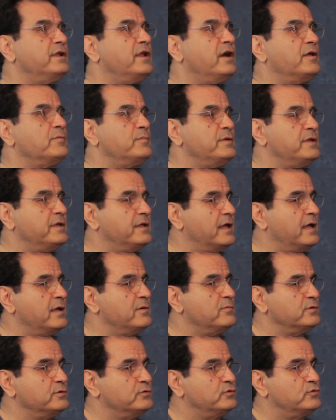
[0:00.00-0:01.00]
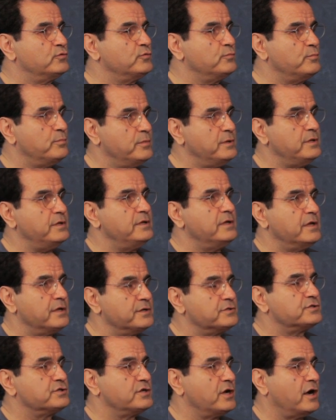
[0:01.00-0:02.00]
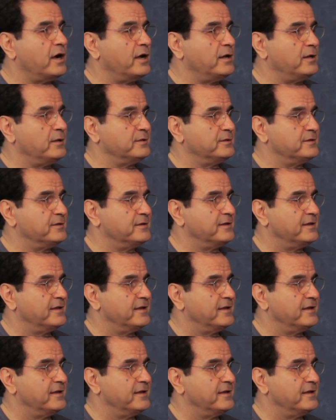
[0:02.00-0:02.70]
not being able to be a child.